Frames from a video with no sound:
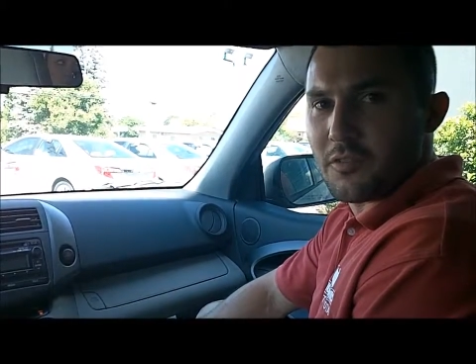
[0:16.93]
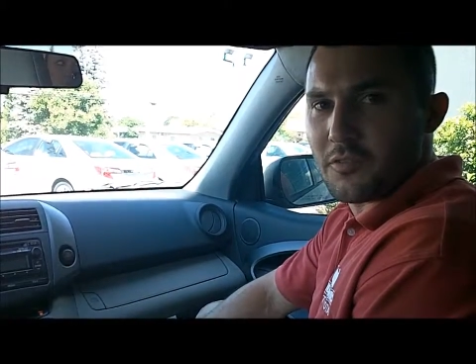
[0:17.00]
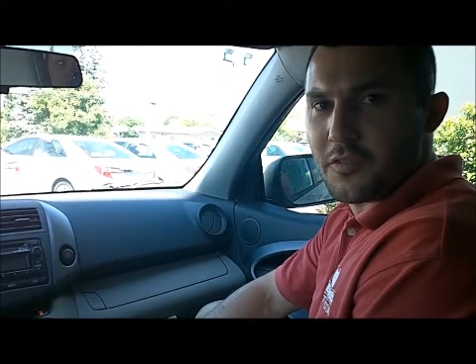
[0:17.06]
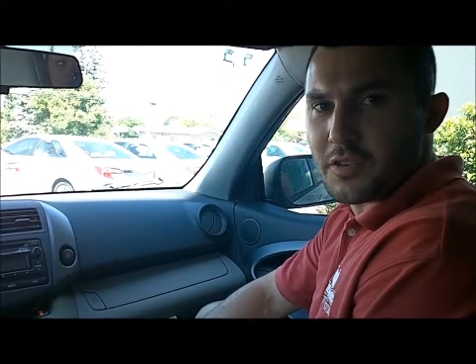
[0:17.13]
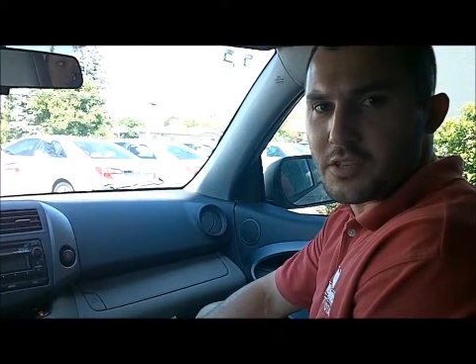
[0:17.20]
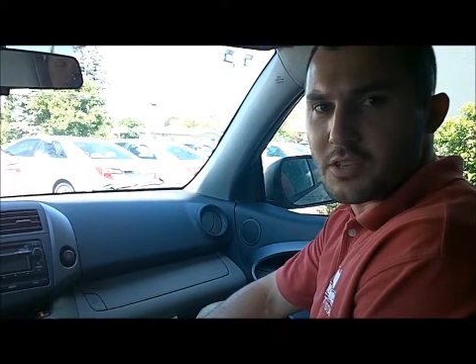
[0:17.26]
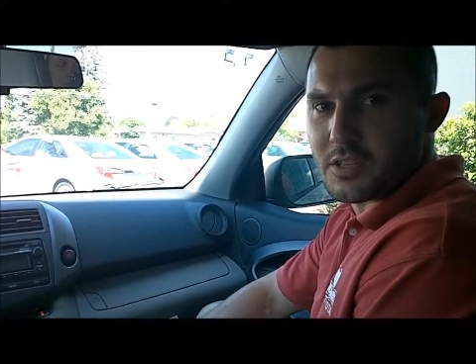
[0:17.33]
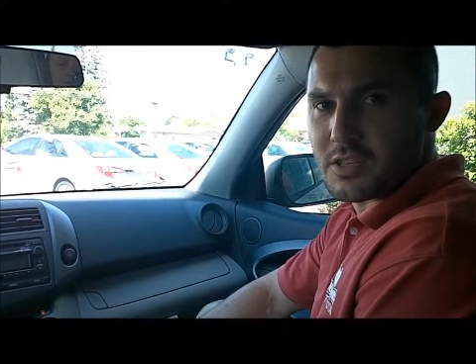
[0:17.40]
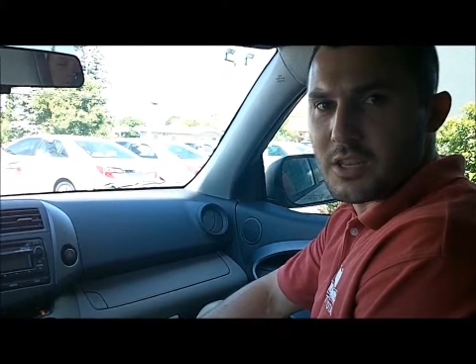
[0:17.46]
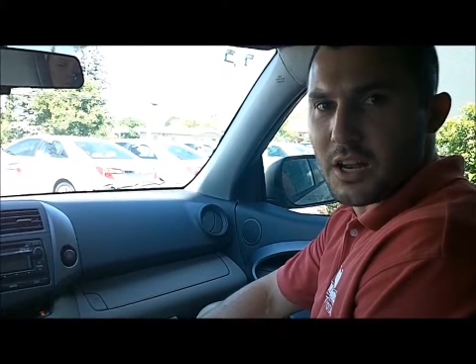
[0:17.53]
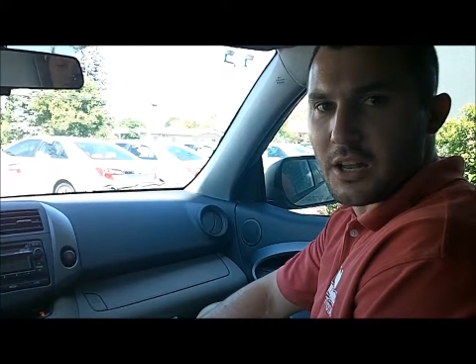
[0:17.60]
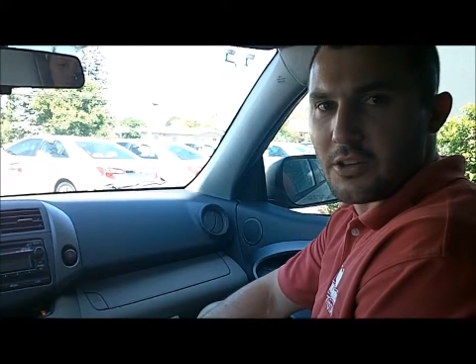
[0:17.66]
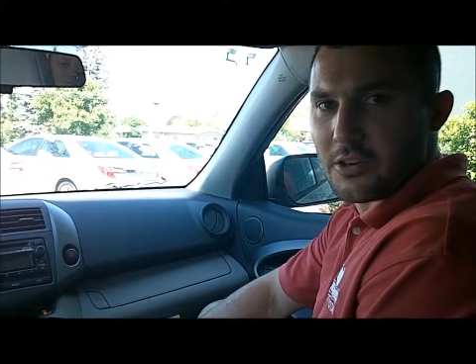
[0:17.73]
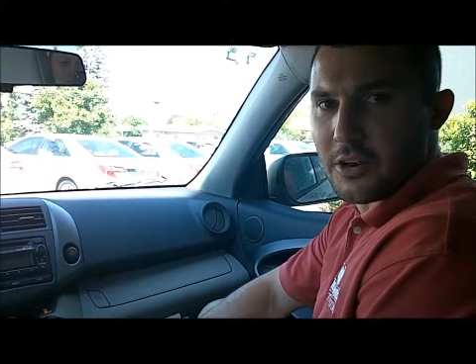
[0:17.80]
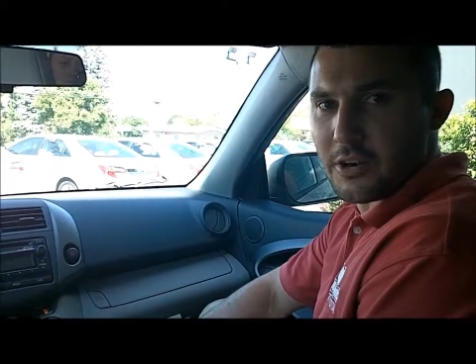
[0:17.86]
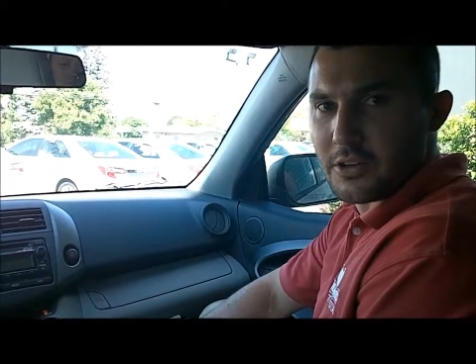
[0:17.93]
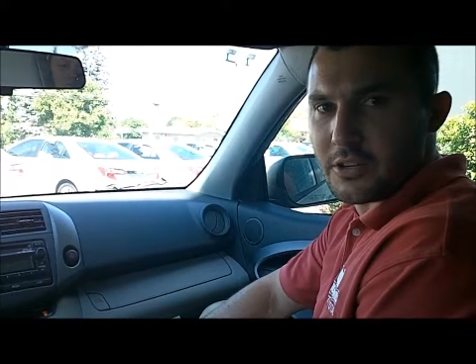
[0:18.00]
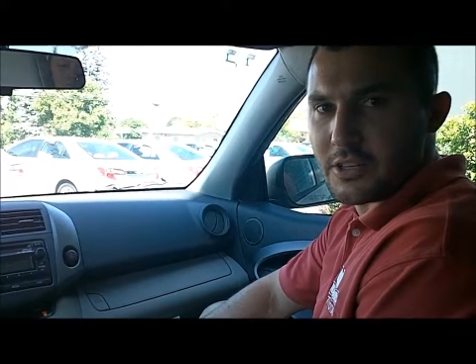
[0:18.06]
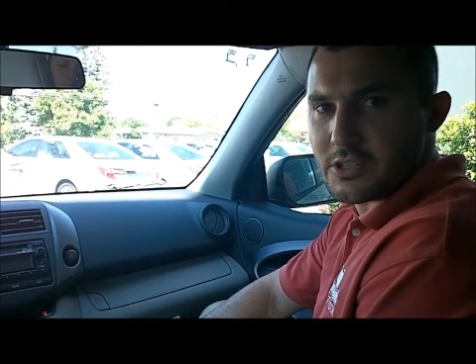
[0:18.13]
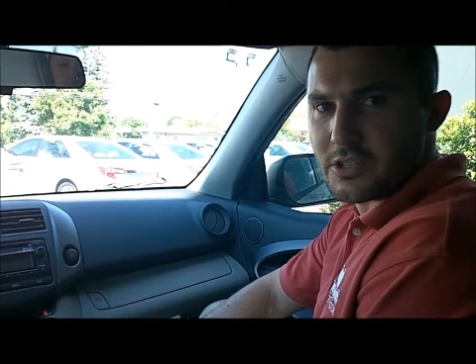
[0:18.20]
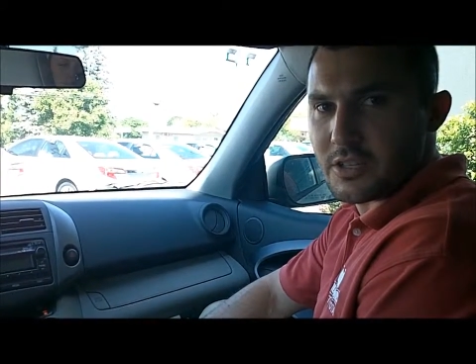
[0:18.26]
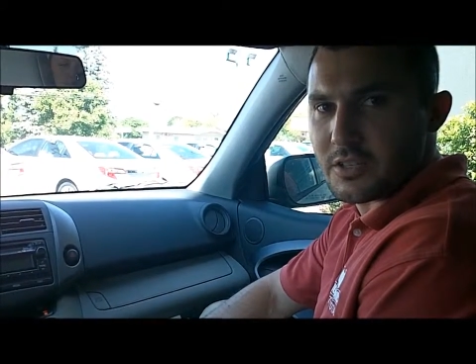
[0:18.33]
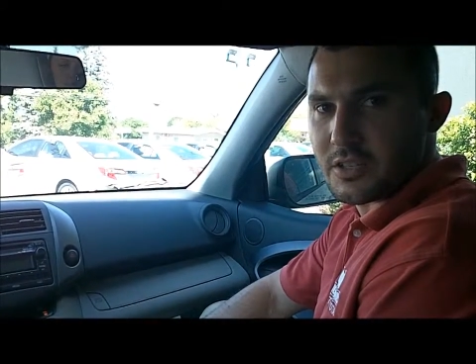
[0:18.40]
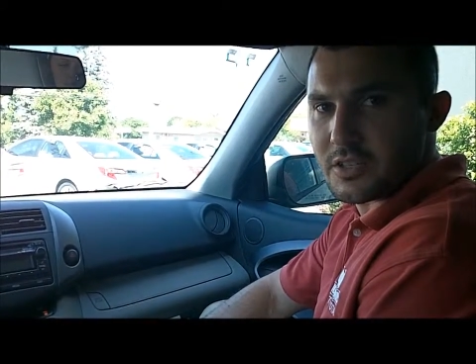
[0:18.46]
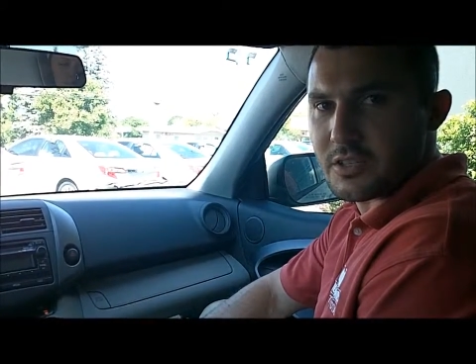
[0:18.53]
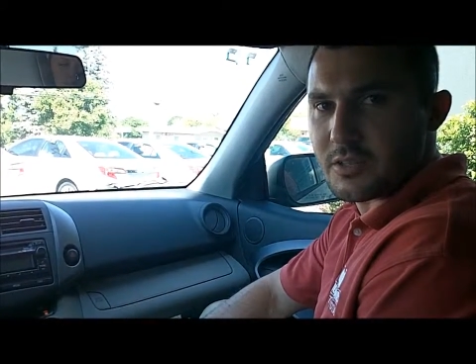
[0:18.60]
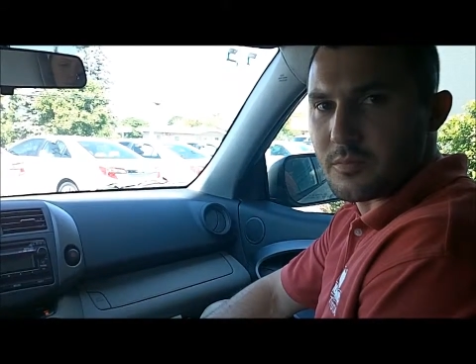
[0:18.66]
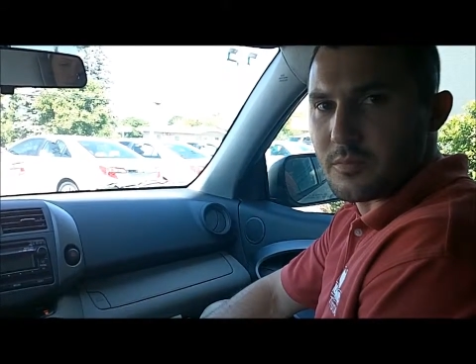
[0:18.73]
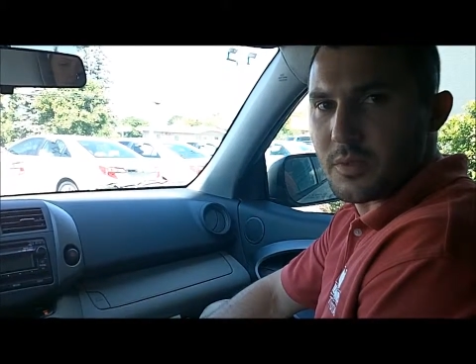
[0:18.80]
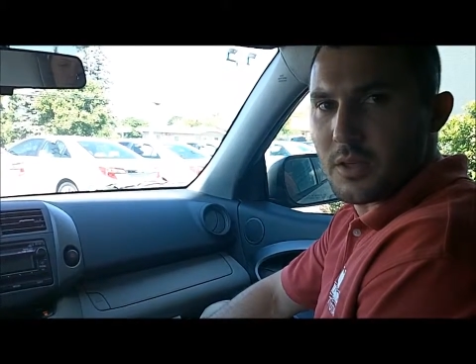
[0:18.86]
efficiency out of their air conditioning
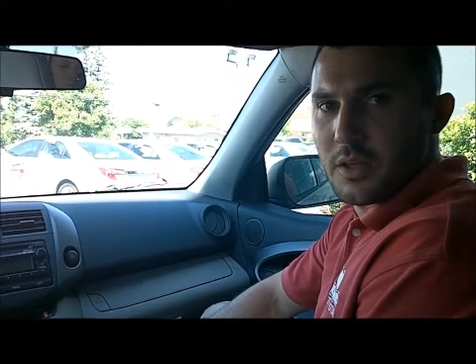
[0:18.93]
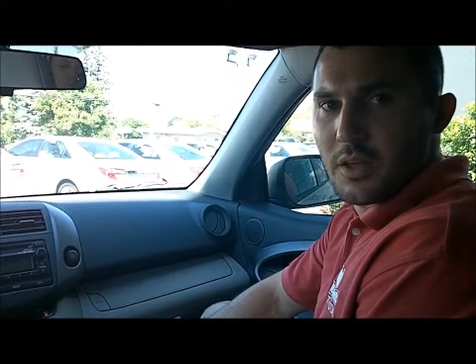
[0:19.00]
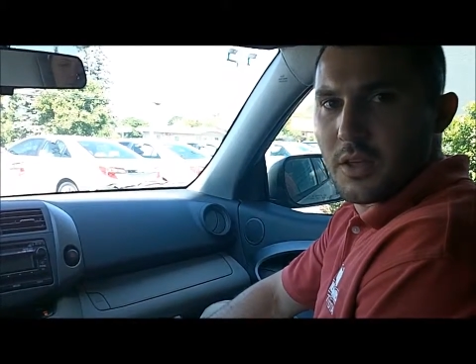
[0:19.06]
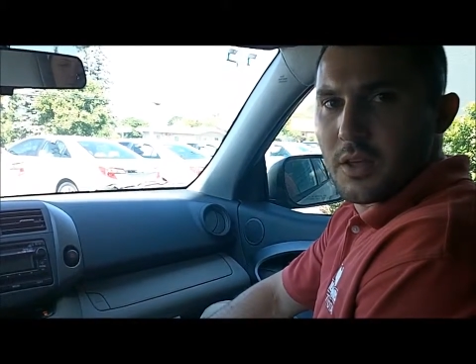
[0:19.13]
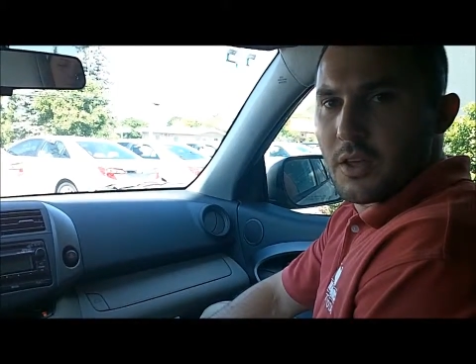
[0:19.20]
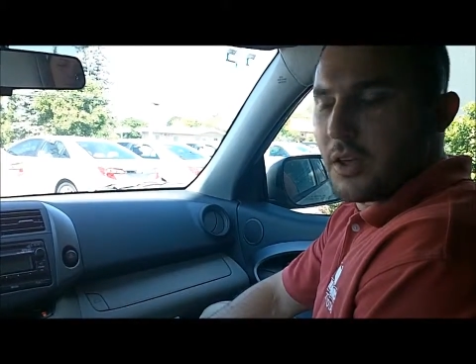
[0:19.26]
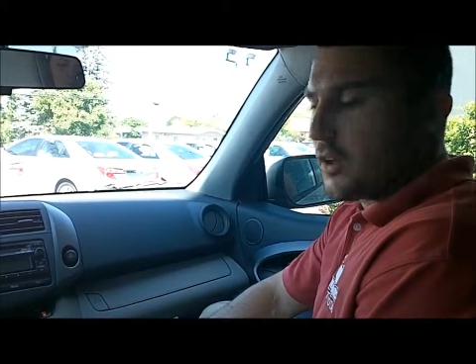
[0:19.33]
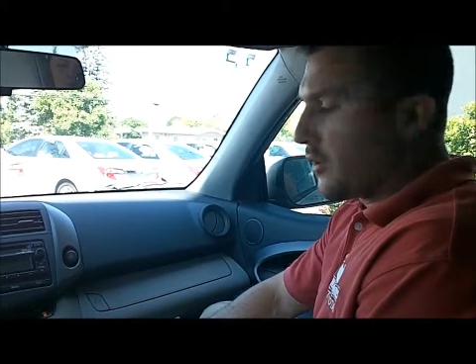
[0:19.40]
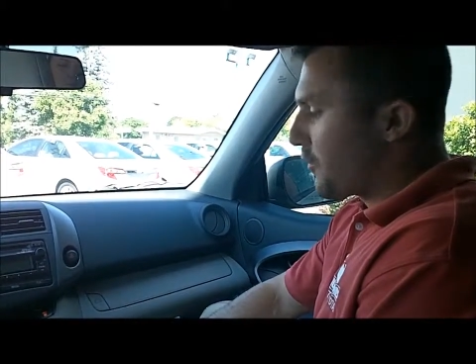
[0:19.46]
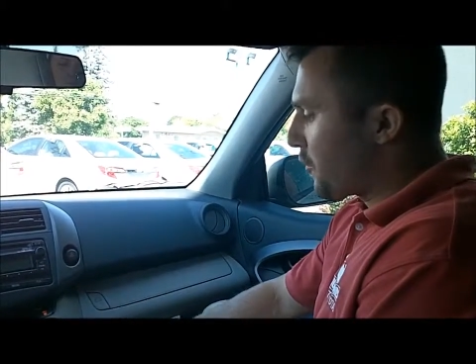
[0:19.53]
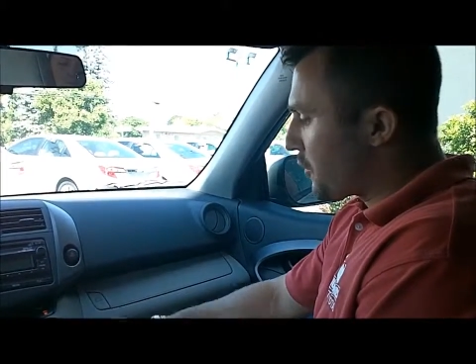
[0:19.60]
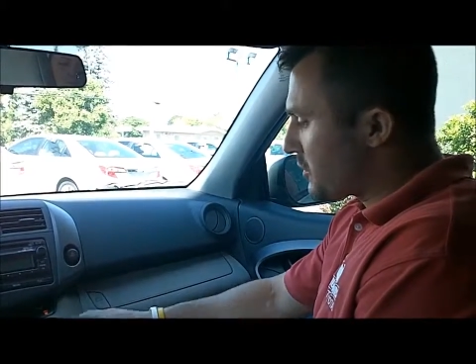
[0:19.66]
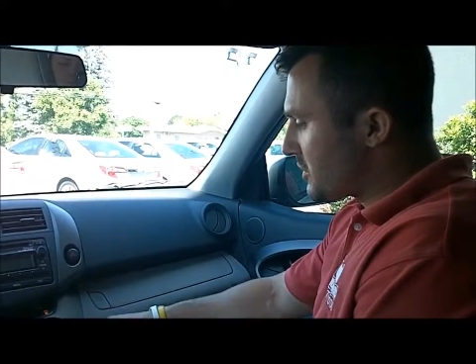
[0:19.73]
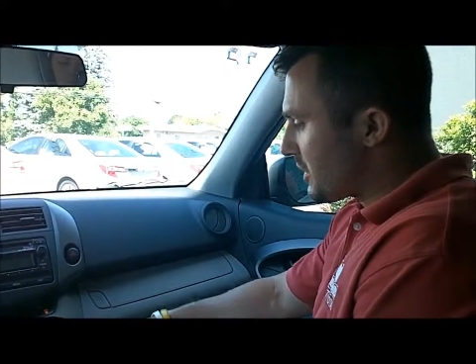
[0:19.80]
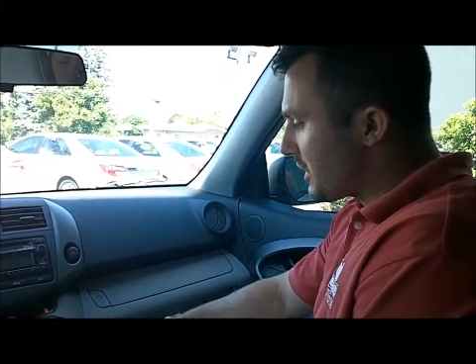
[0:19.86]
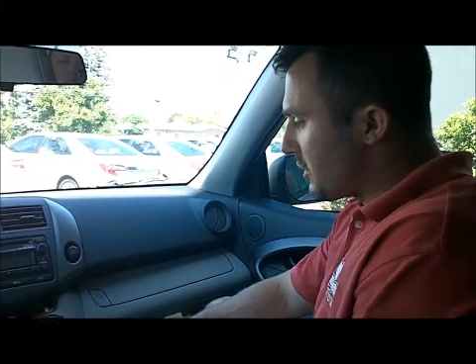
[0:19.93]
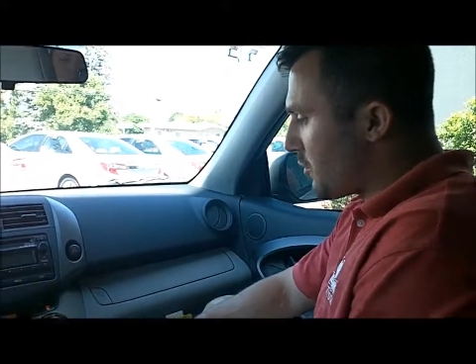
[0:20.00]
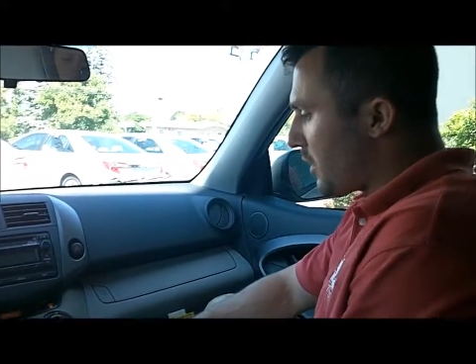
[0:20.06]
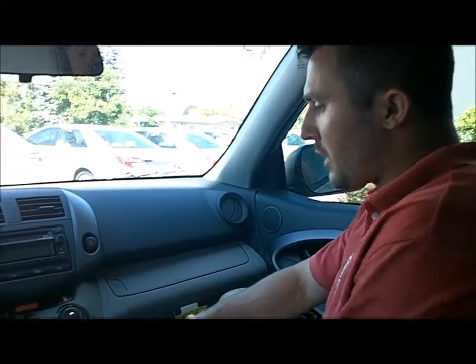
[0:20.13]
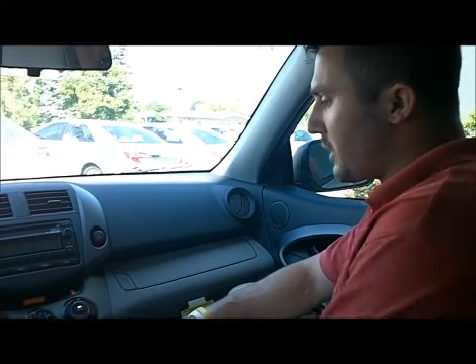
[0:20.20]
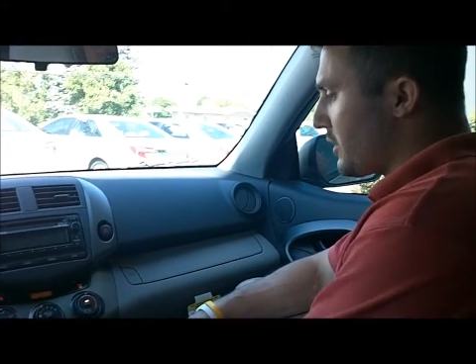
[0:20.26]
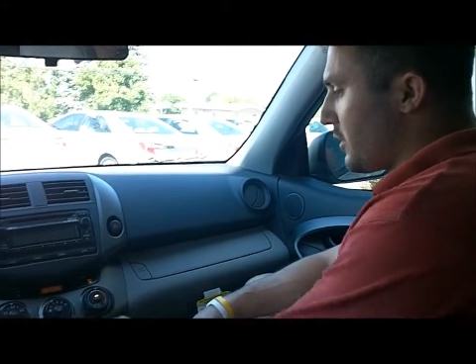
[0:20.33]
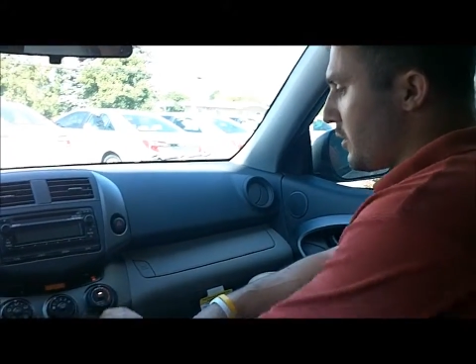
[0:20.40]
system. First thing you want to